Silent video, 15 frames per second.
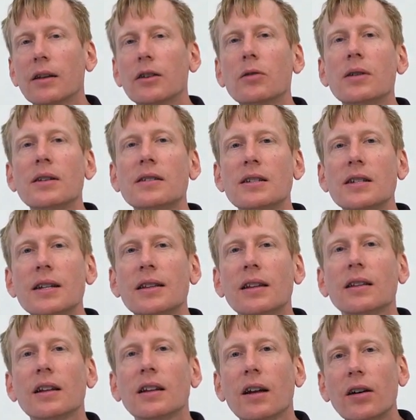you can see
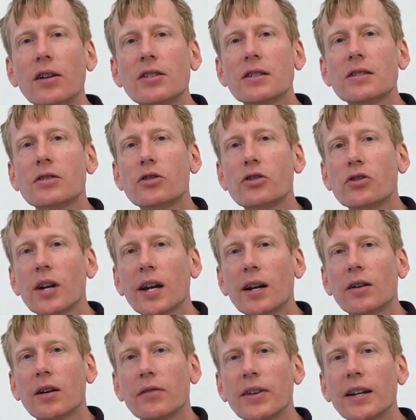that the largest
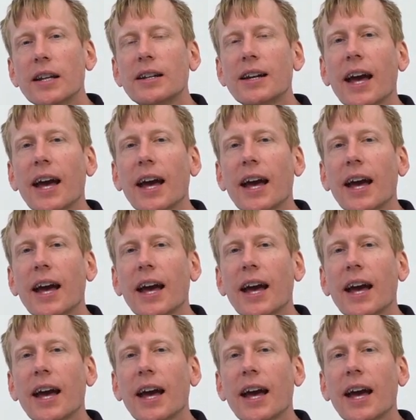share of any